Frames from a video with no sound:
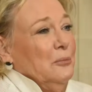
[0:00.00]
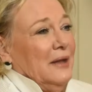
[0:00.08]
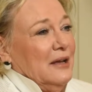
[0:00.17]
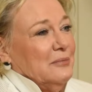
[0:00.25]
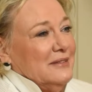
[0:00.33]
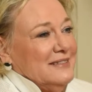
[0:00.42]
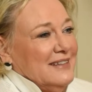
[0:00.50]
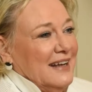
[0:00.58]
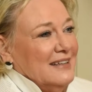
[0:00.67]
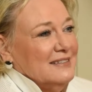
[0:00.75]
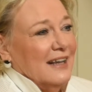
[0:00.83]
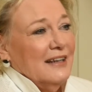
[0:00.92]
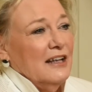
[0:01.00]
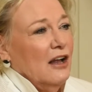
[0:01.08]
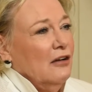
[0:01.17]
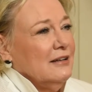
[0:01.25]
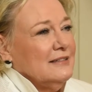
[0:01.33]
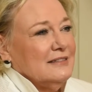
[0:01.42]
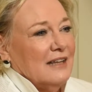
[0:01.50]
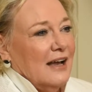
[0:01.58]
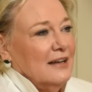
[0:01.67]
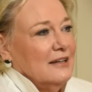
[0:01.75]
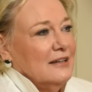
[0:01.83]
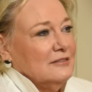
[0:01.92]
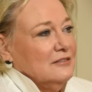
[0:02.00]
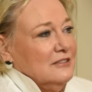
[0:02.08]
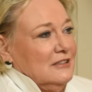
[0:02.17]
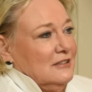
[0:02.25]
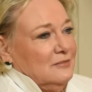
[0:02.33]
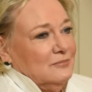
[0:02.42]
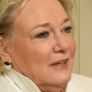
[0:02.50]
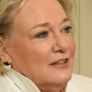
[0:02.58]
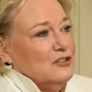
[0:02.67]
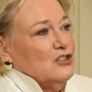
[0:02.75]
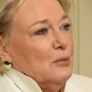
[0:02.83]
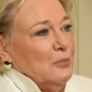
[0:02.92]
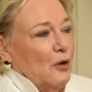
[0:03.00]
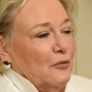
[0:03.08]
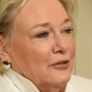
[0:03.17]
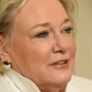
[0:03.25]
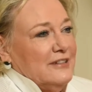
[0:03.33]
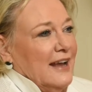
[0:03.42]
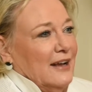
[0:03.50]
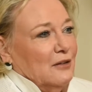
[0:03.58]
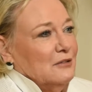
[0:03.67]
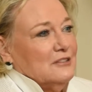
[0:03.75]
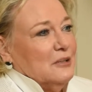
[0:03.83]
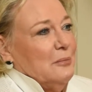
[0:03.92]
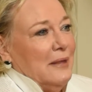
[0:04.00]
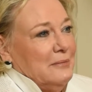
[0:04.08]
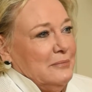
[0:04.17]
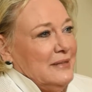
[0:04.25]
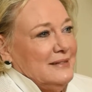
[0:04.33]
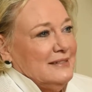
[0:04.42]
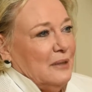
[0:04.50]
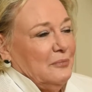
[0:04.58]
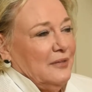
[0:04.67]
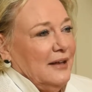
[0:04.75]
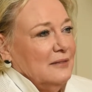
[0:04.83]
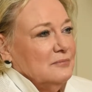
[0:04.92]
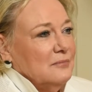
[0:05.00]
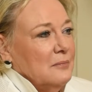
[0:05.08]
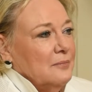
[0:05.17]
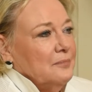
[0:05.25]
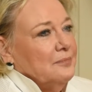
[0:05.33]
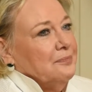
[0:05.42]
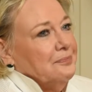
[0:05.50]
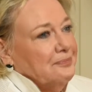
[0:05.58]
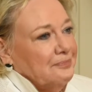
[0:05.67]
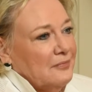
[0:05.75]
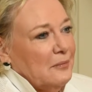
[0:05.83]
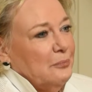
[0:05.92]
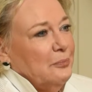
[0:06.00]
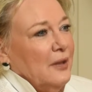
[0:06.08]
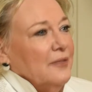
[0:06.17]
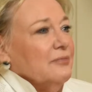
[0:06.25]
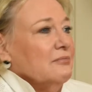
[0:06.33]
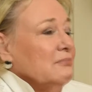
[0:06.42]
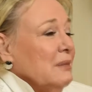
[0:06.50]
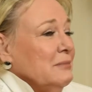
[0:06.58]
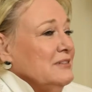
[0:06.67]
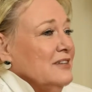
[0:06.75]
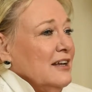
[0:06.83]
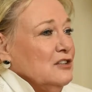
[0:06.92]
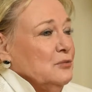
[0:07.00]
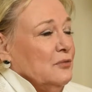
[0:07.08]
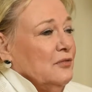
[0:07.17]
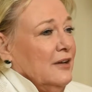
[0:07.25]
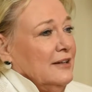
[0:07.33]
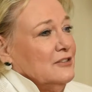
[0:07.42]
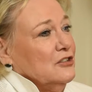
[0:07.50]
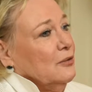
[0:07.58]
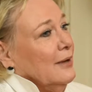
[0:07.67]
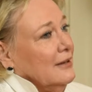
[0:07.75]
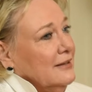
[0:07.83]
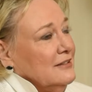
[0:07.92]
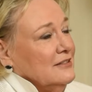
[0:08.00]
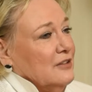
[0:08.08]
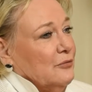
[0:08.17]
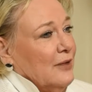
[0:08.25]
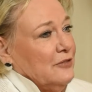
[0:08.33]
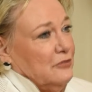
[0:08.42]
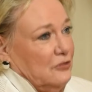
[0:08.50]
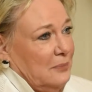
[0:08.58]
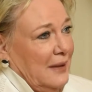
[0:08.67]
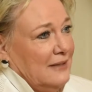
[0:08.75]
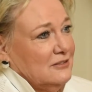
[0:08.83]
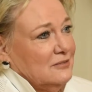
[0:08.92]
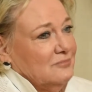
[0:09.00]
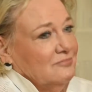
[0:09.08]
made mistakes. I get all excited and jump over to tails and miss something. But my mistakes were funny too, at least in retrospect.